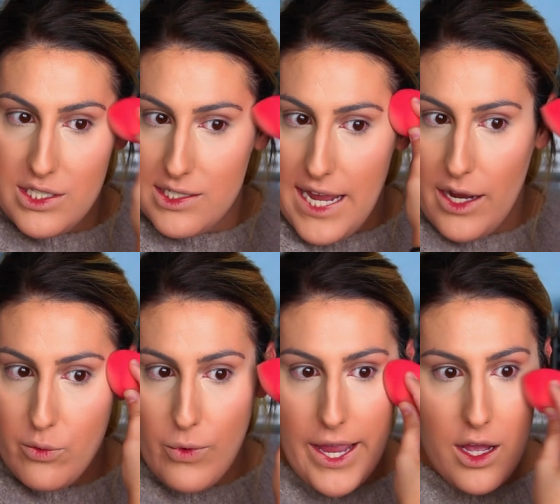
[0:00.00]
just
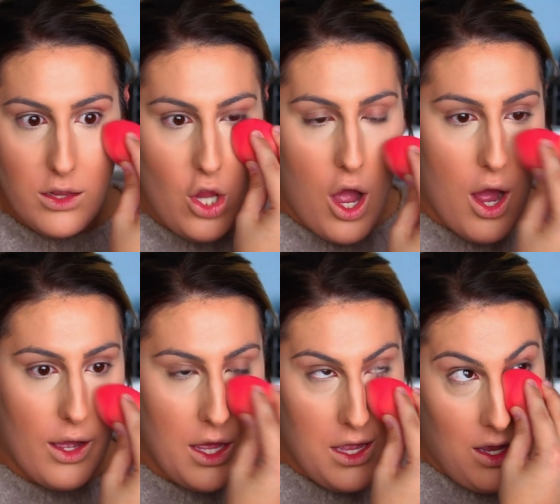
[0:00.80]
staying right
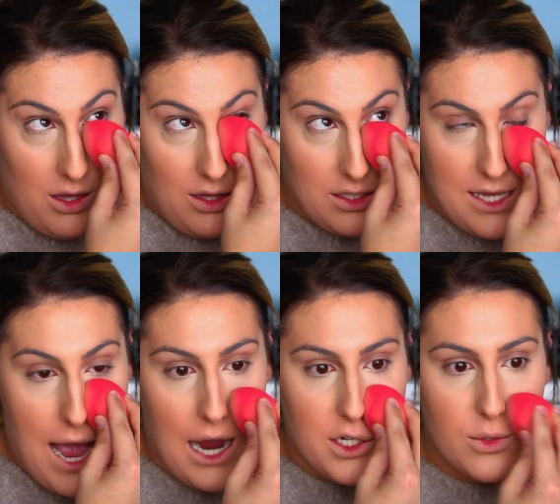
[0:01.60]
along this
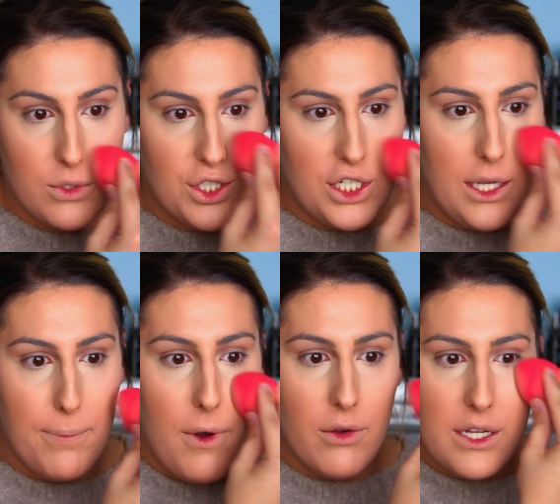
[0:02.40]
actual
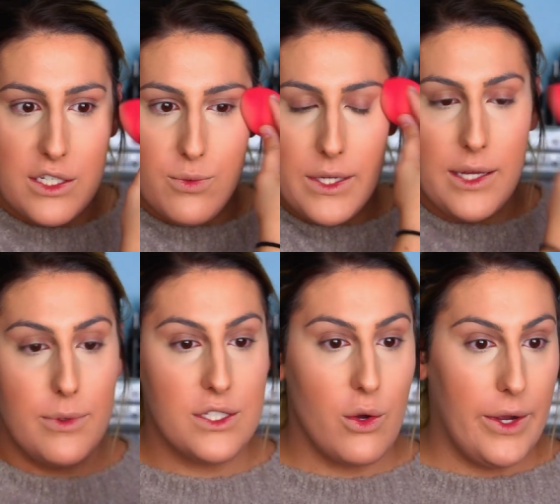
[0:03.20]
cheekbone is really
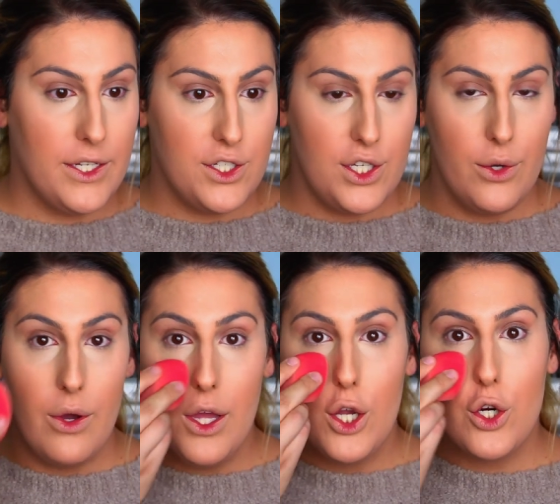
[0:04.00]
what's going
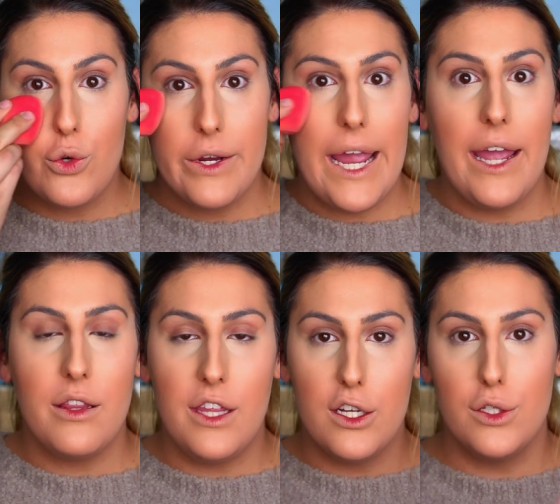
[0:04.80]
to
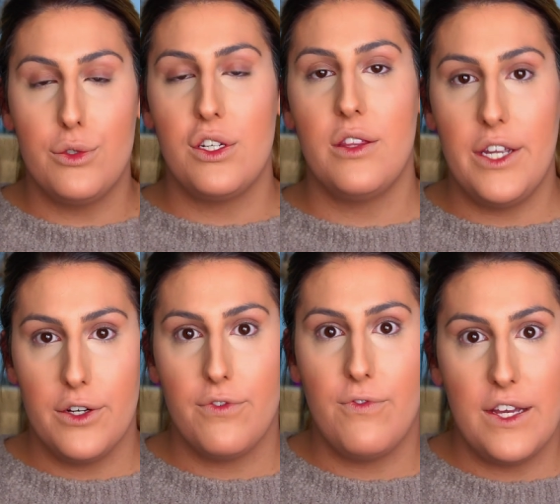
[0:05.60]
create the illusion that
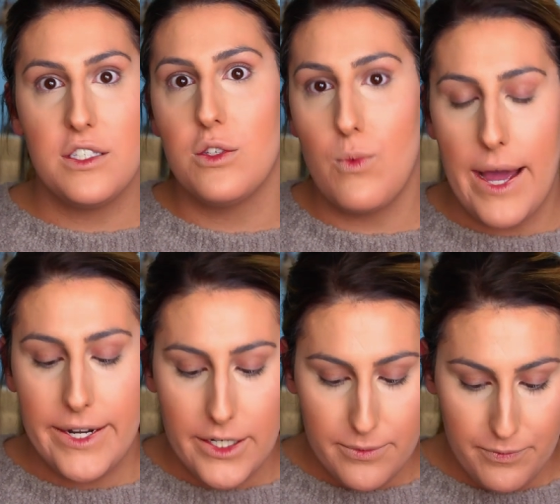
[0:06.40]
your face is
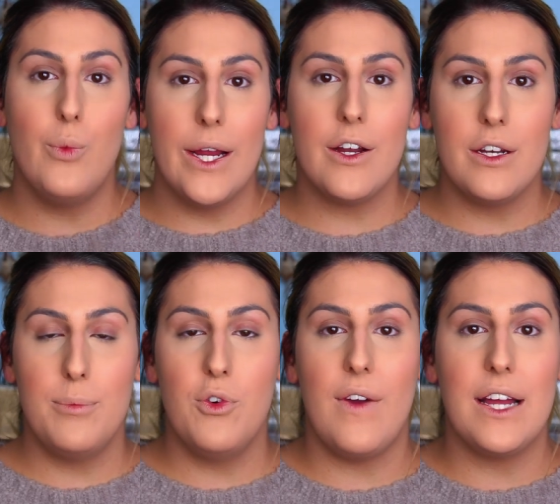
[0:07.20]
wider. So we are going
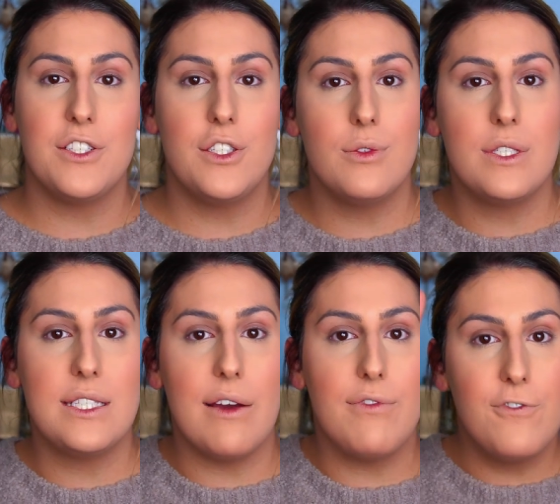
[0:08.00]
to move on to
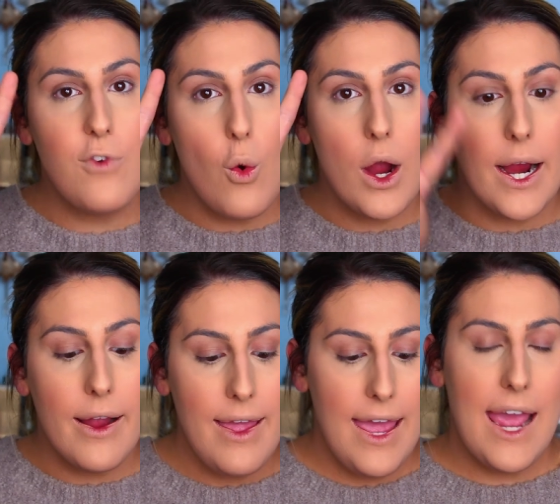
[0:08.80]
step four,